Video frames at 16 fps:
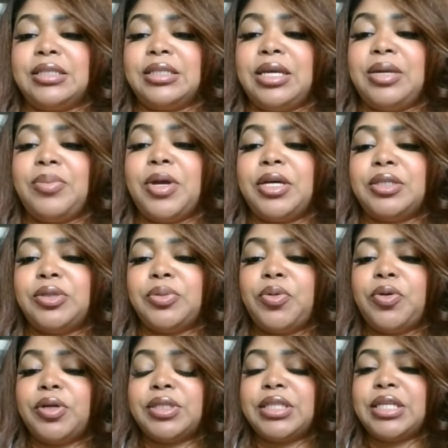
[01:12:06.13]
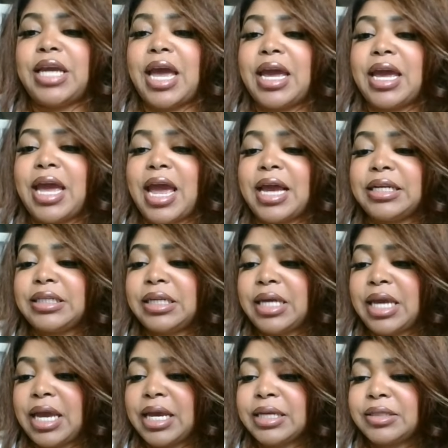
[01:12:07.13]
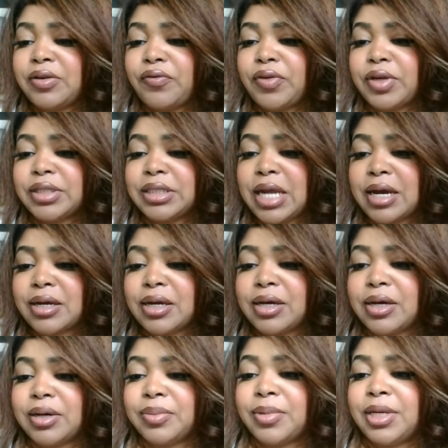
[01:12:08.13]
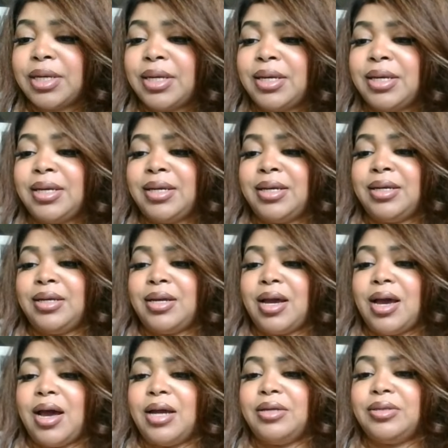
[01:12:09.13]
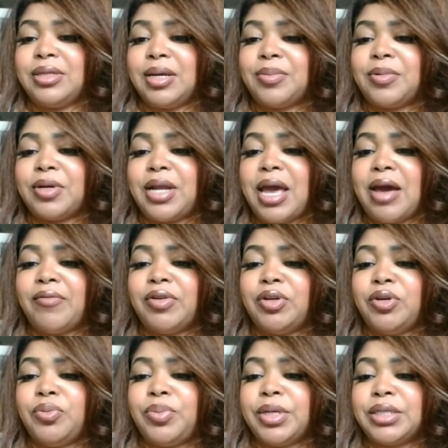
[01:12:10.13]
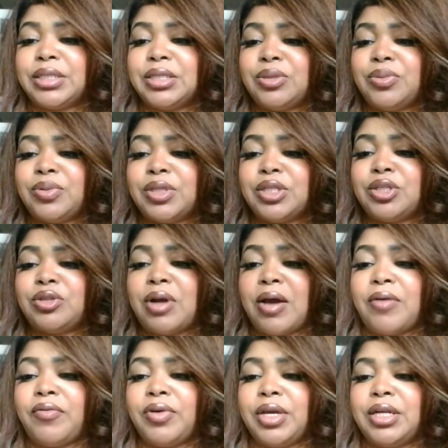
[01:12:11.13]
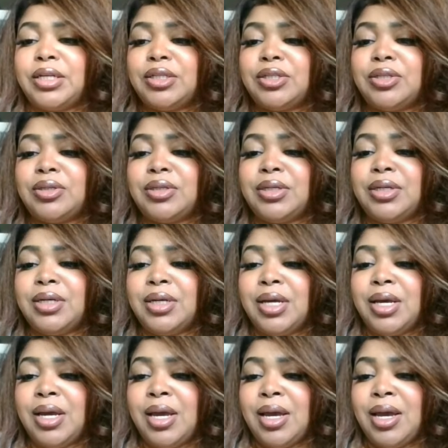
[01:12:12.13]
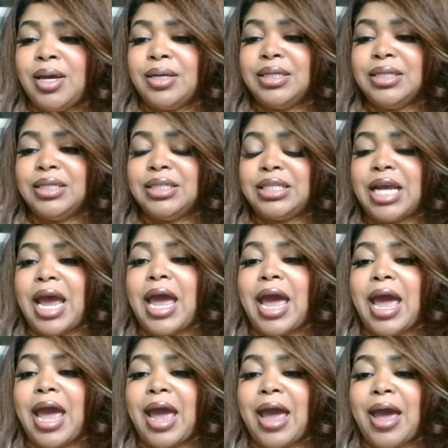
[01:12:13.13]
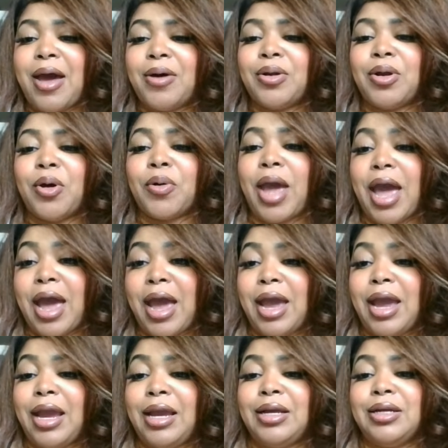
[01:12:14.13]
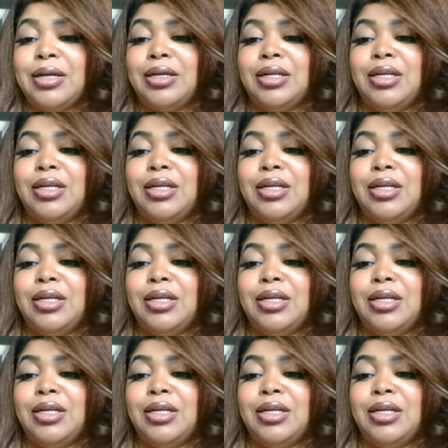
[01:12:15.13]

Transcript: Email supportca@ashleyensevents.com. You said I'm going to have a new business with this travel industry. Child, okay.